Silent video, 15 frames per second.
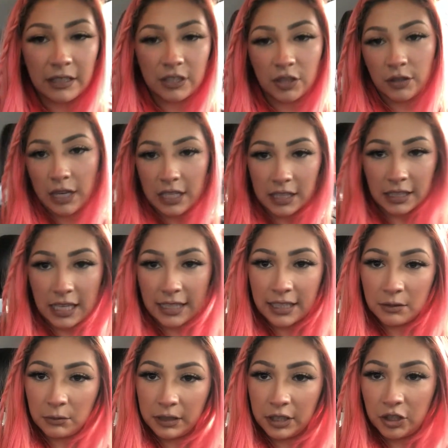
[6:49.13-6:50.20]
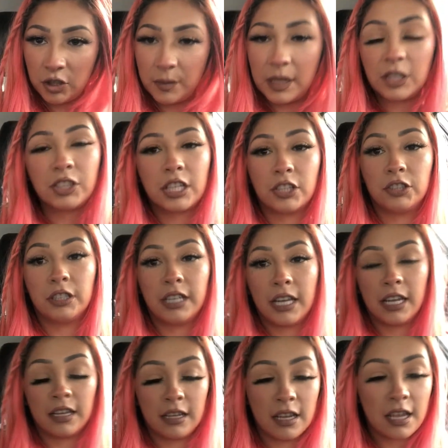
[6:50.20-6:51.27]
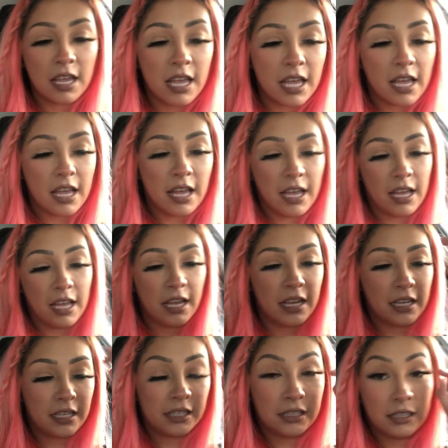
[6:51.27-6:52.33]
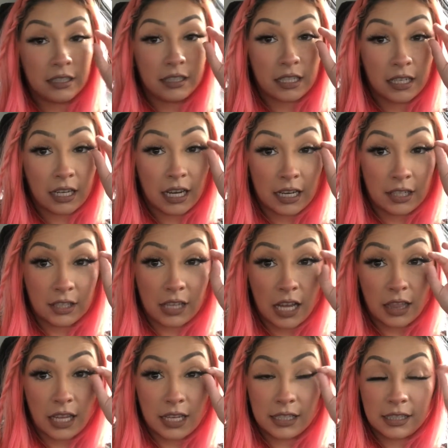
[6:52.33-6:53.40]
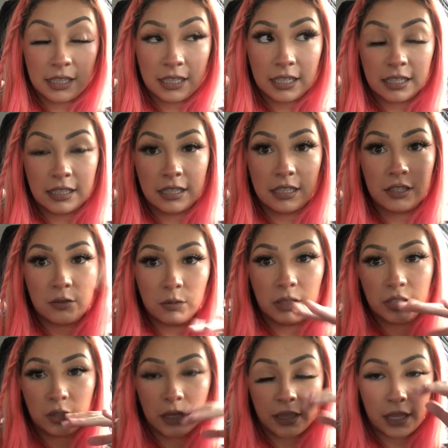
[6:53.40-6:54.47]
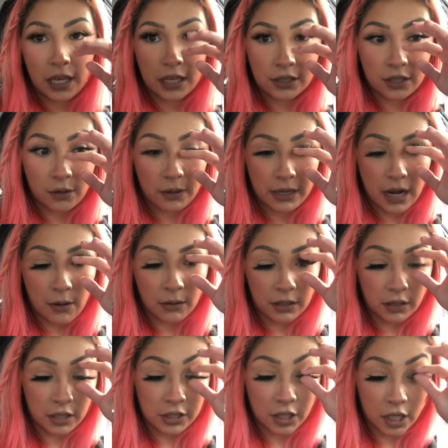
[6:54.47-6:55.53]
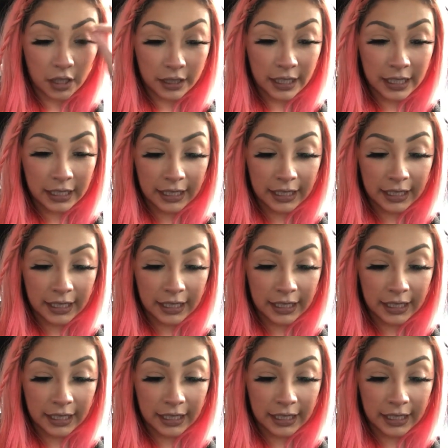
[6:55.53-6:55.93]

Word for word: two days because I didn't really do much yesterday. And I kind of just got lazy and didn't really do anything. So right now we're going to go to Target and